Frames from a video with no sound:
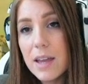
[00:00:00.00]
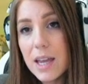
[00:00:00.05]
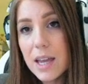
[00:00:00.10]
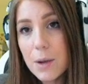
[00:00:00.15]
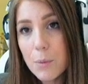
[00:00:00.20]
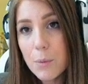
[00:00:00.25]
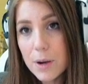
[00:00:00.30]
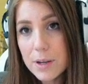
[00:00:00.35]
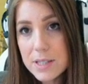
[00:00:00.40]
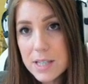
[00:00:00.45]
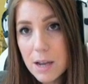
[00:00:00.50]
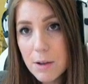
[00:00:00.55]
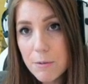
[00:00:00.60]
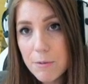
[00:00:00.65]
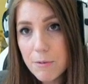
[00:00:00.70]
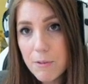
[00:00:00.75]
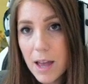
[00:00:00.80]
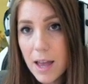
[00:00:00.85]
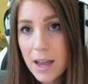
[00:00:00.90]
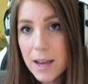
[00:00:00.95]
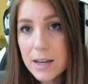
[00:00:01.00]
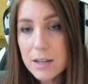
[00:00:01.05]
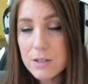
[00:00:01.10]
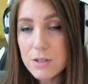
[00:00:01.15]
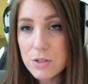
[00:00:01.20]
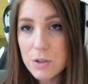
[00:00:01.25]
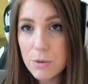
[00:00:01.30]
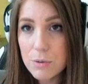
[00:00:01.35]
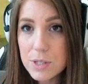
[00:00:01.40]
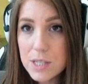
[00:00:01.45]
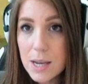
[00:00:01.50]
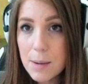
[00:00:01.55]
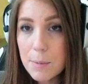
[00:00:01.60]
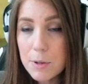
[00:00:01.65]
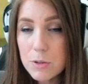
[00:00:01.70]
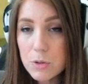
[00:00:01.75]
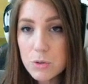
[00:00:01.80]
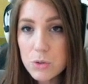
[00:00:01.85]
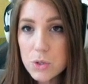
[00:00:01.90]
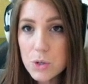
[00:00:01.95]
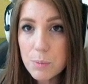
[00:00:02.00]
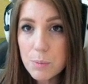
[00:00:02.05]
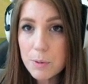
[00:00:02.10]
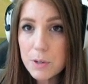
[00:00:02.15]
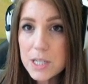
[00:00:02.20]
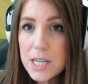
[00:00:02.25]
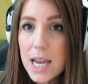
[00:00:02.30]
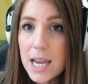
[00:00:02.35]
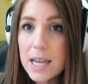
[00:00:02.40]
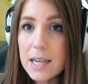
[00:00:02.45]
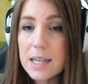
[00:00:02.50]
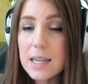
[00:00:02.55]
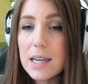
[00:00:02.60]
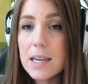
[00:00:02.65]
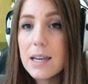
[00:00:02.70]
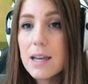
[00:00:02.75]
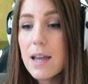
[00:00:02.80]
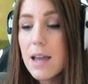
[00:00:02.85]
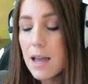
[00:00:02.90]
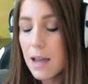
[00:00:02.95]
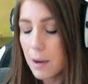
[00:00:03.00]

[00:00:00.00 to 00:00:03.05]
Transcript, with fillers: It worked out fine. Stone Slammers are super tanky.